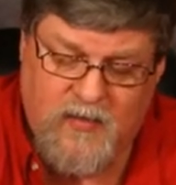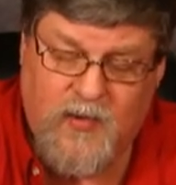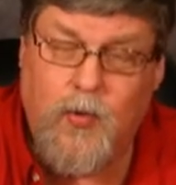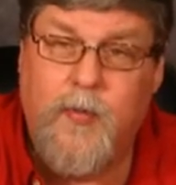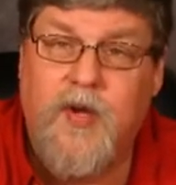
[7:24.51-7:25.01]

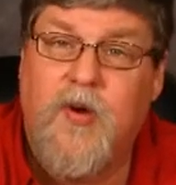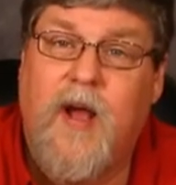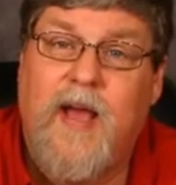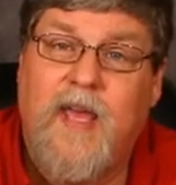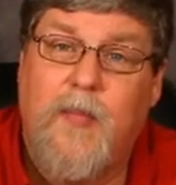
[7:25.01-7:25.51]
throw them in your
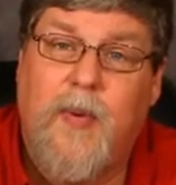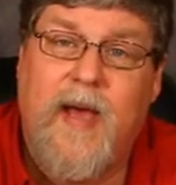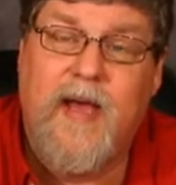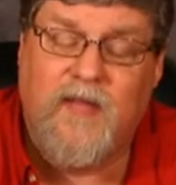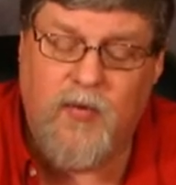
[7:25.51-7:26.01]
hiking
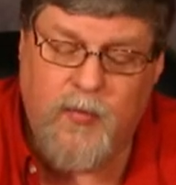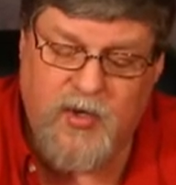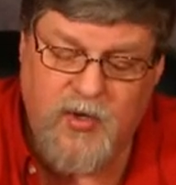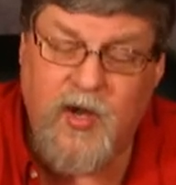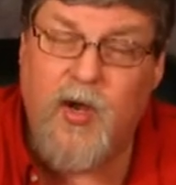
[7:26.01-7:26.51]
pack, throw them
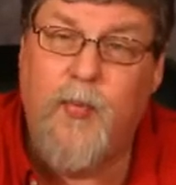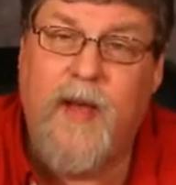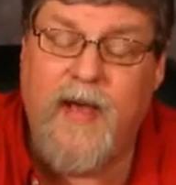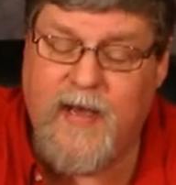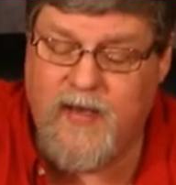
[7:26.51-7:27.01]
in your go
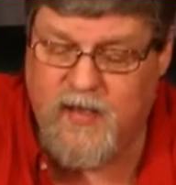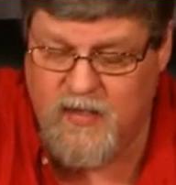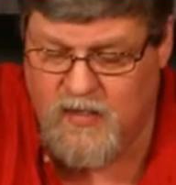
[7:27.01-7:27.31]
bag.